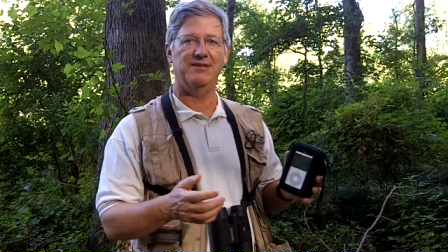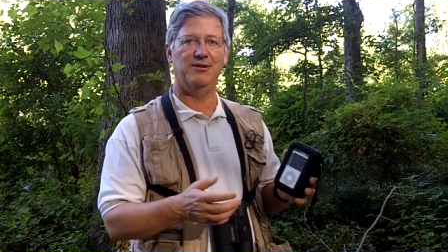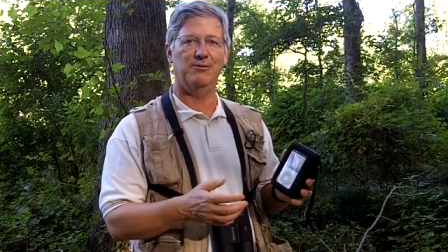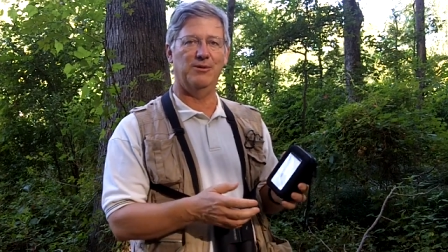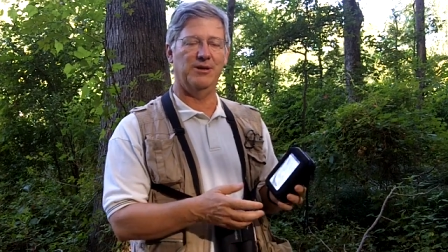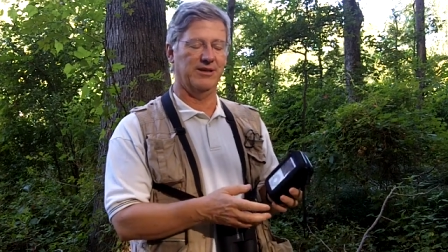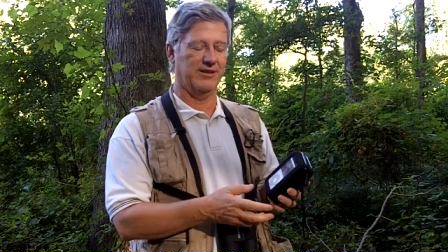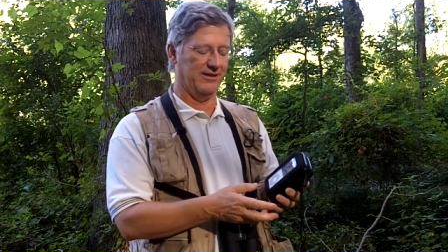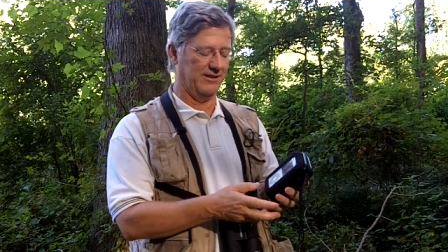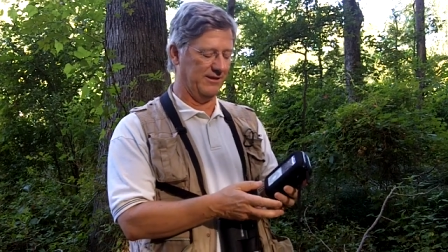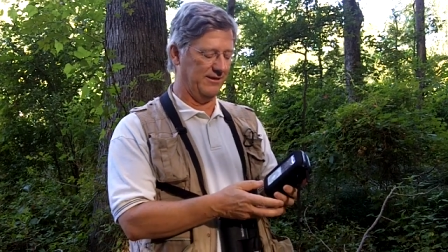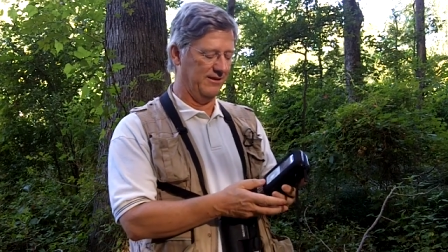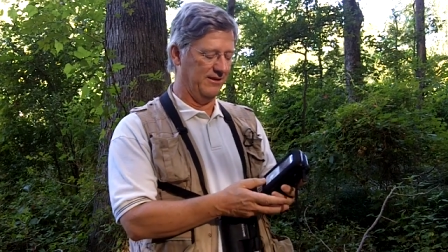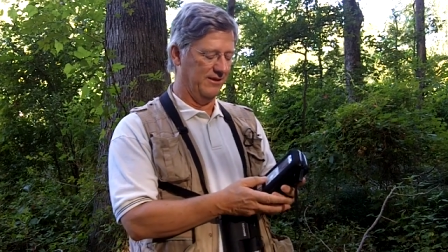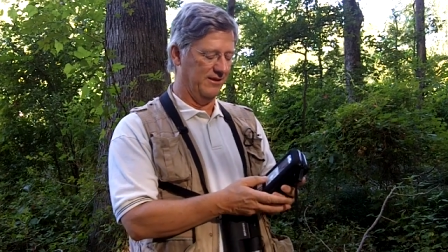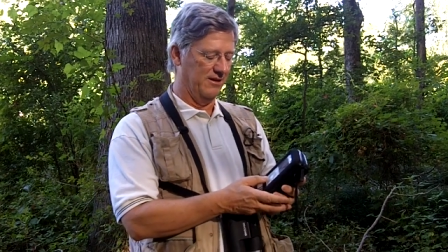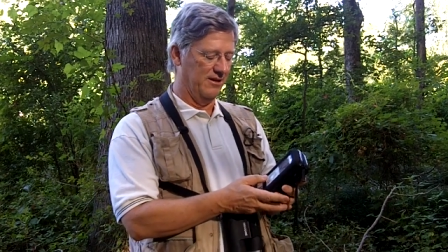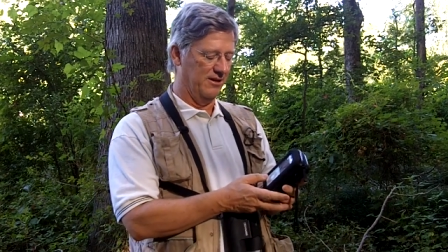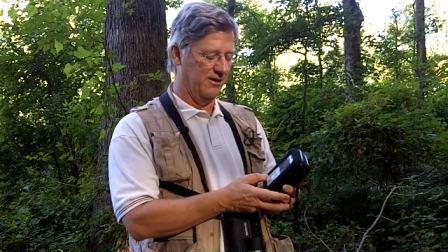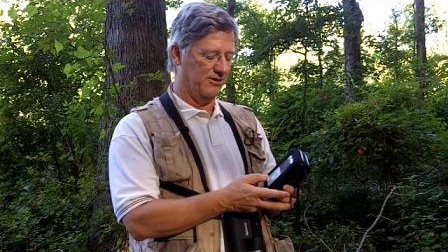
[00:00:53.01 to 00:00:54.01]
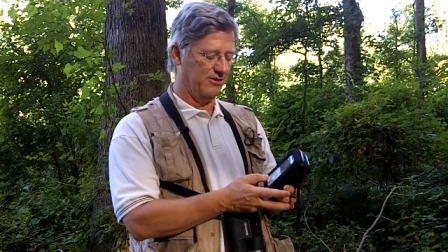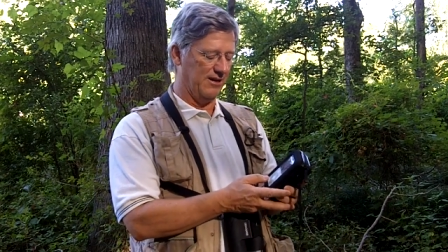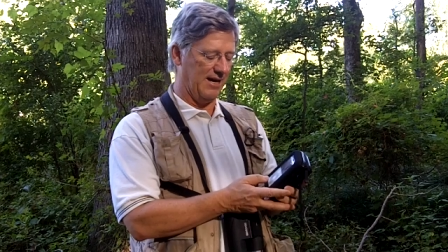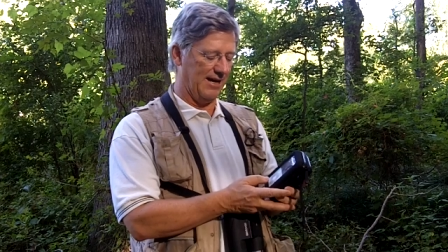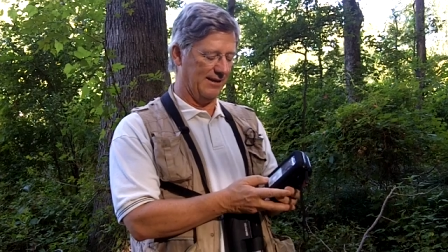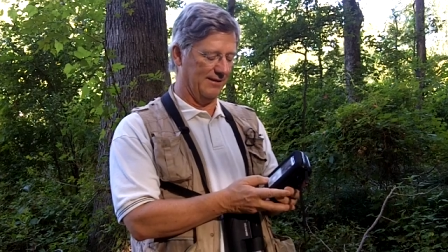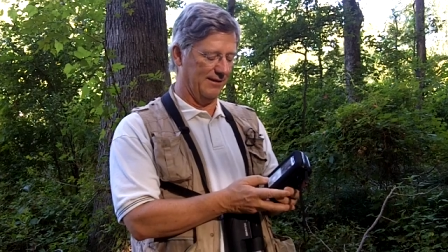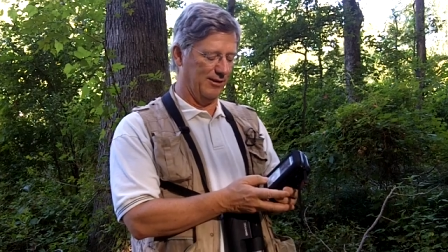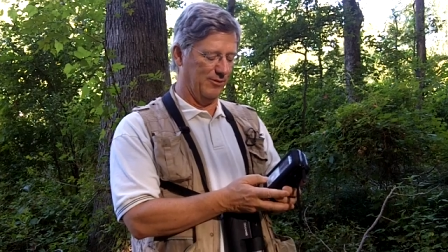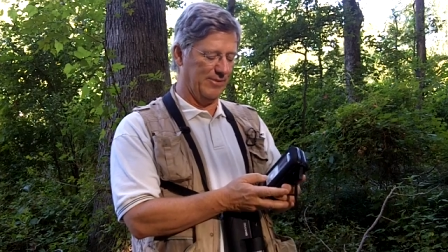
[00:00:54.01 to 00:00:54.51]
So we're going to
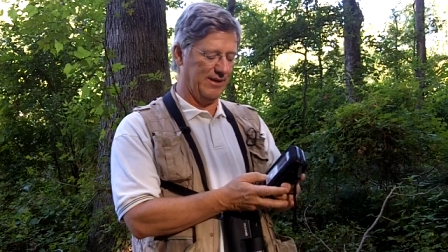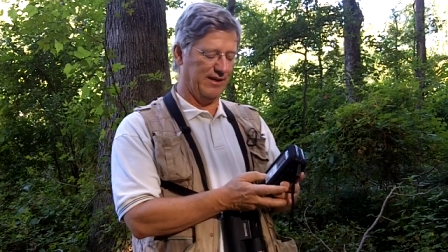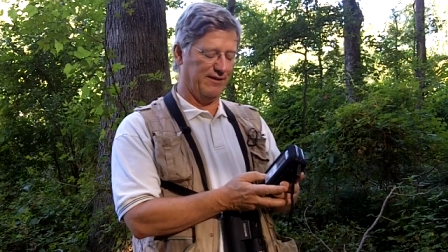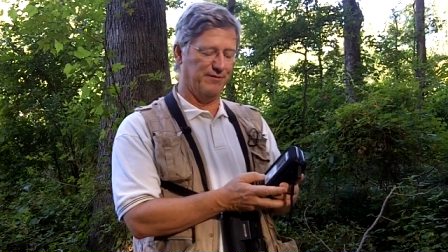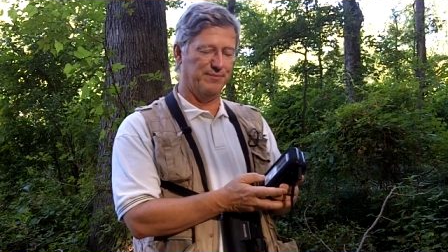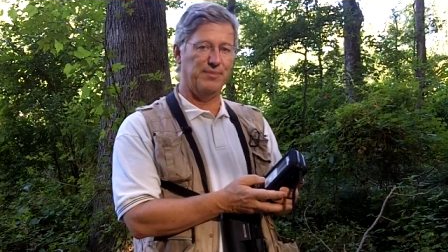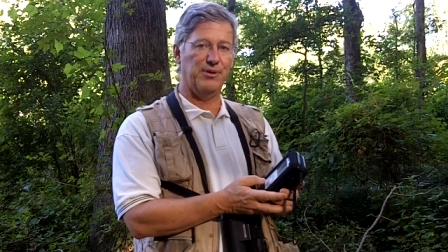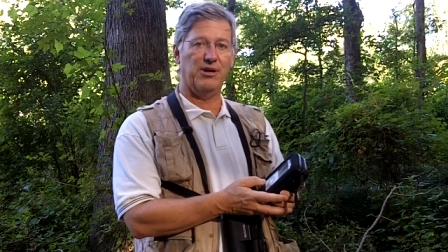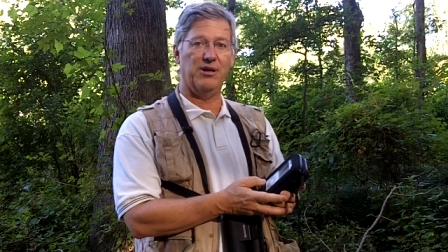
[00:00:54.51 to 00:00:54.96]
try a little bit of